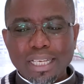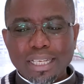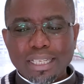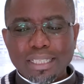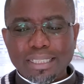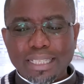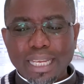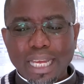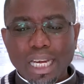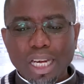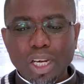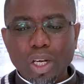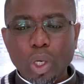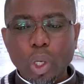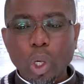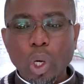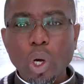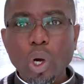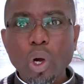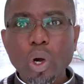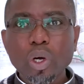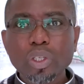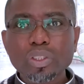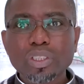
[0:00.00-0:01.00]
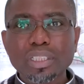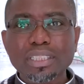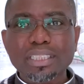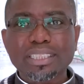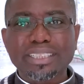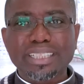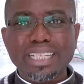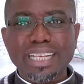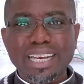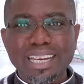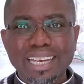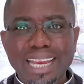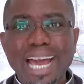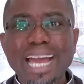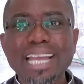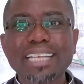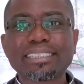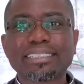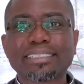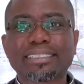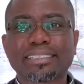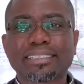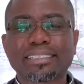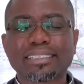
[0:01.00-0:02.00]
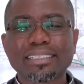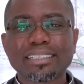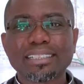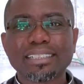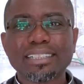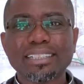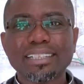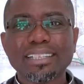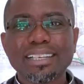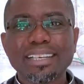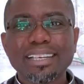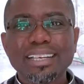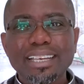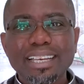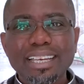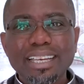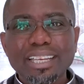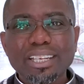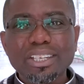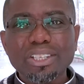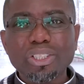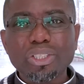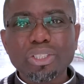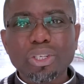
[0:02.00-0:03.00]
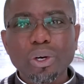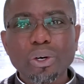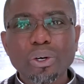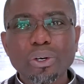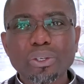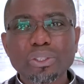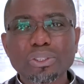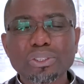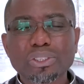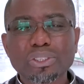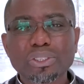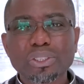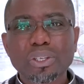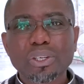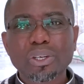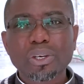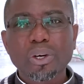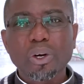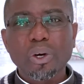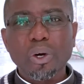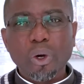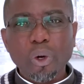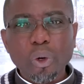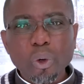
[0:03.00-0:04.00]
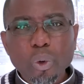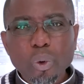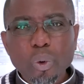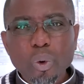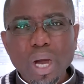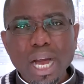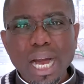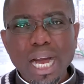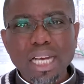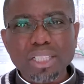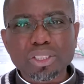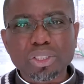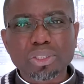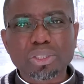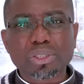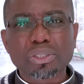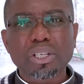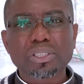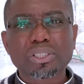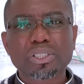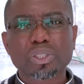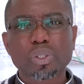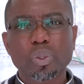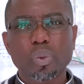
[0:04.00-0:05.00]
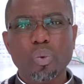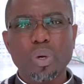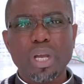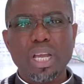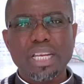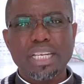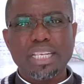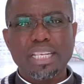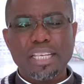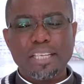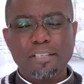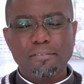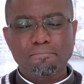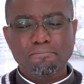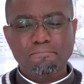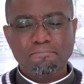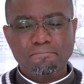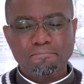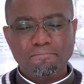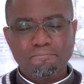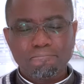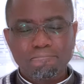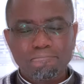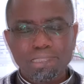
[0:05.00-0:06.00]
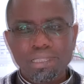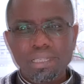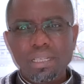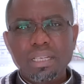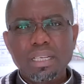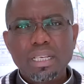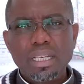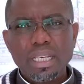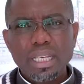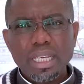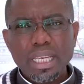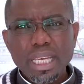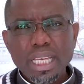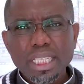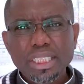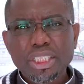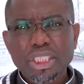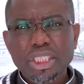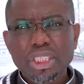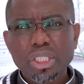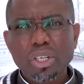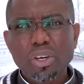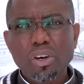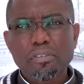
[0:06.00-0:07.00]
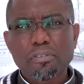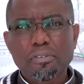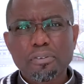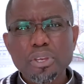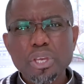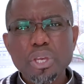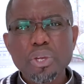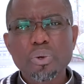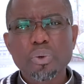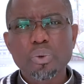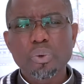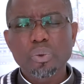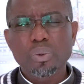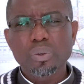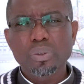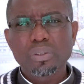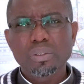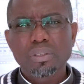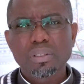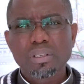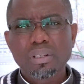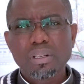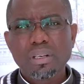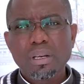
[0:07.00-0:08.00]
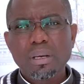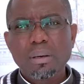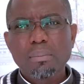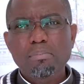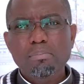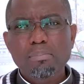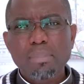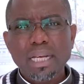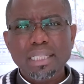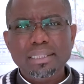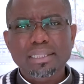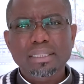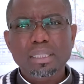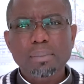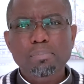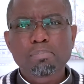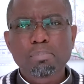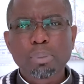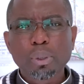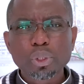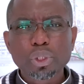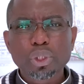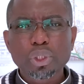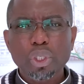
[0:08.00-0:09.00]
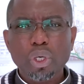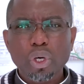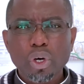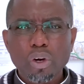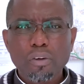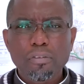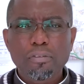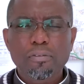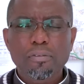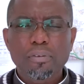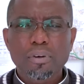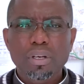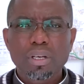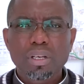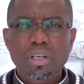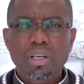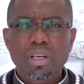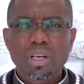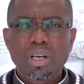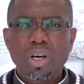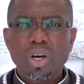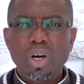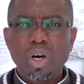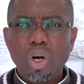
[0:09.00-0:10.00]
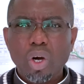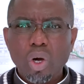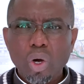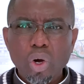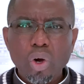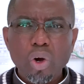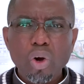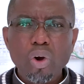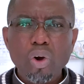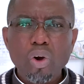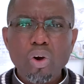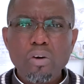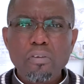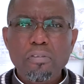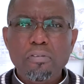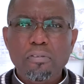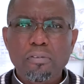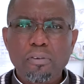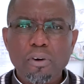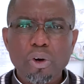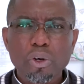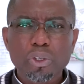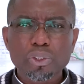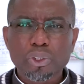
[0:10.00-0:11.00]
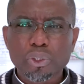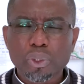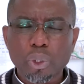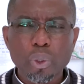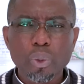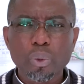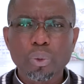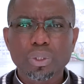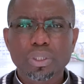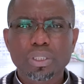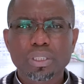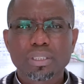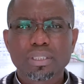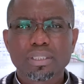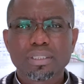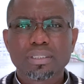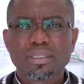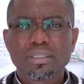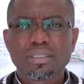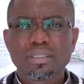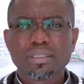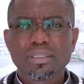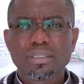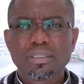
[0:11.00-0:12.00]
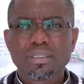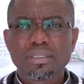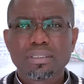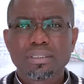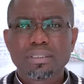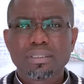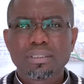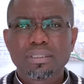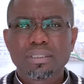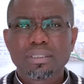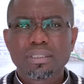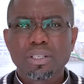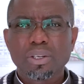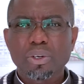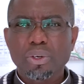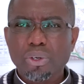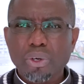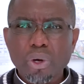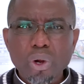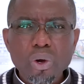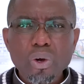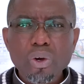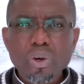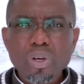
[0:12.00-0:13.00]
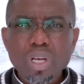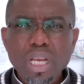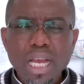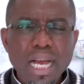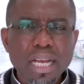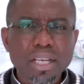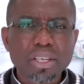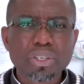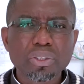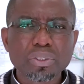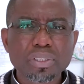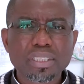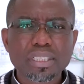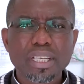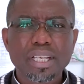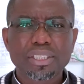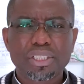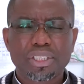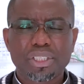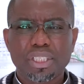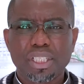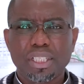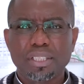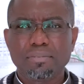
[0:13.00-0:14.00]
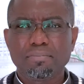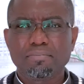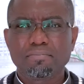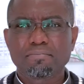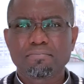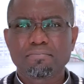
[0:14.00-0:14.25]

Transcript: the Lord delights in those who are trustworthy. Each of you must put off all falsehood, wrong accusation,